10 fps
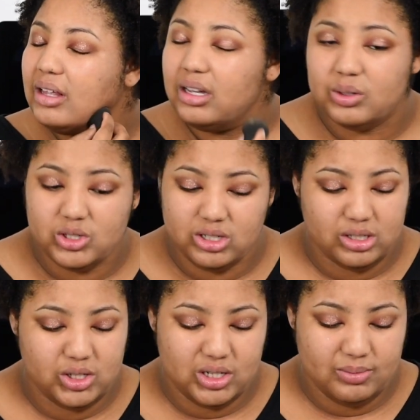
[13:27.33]
it was
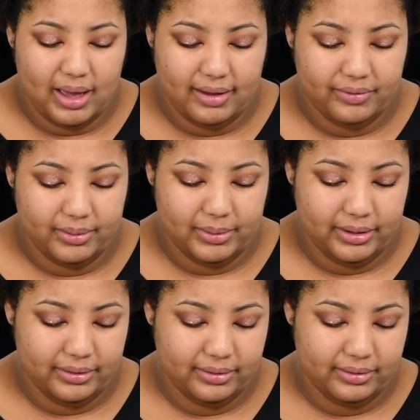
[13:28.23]
just too matte for
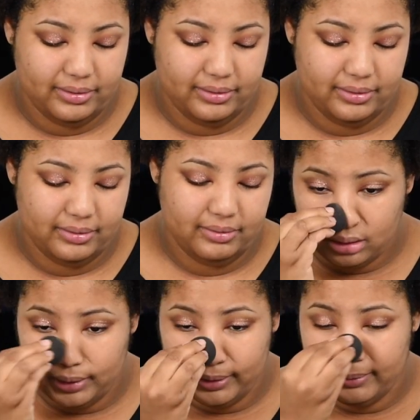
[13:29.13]
me.
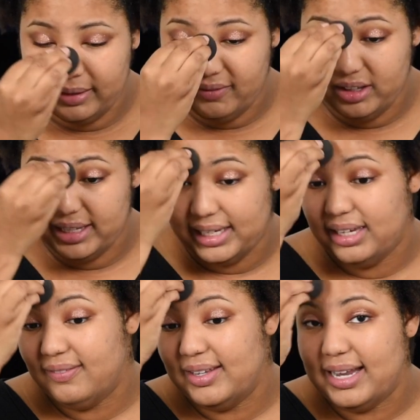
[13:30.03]
I feel like
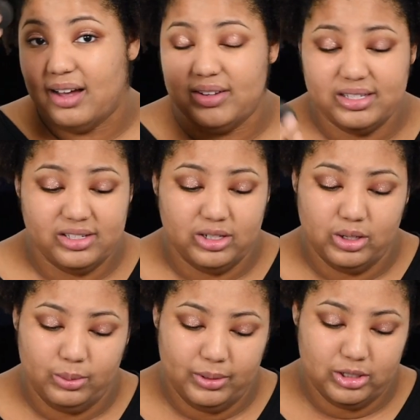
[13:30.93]
even now it's still a
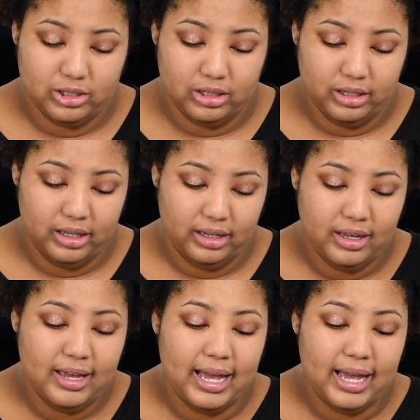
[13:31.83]
little bit chalky.